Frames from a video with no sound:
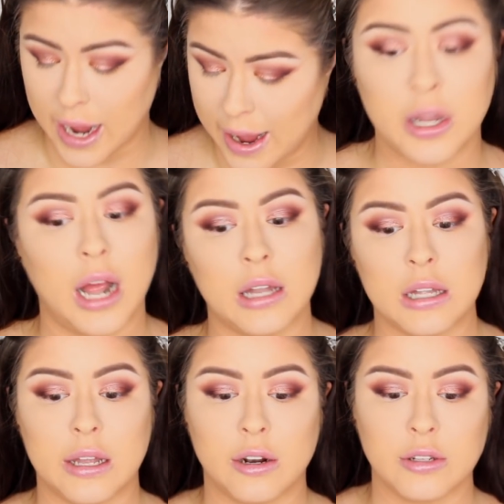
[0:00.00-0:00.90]
I put a
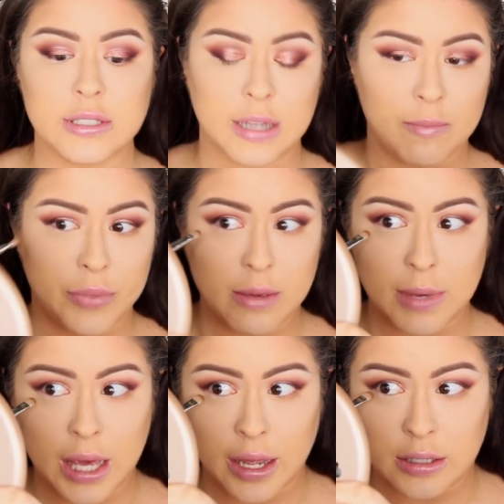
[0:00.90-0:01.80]
little something
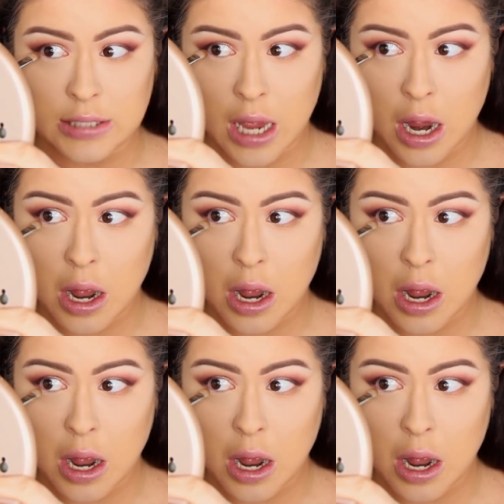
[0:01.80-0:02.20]
because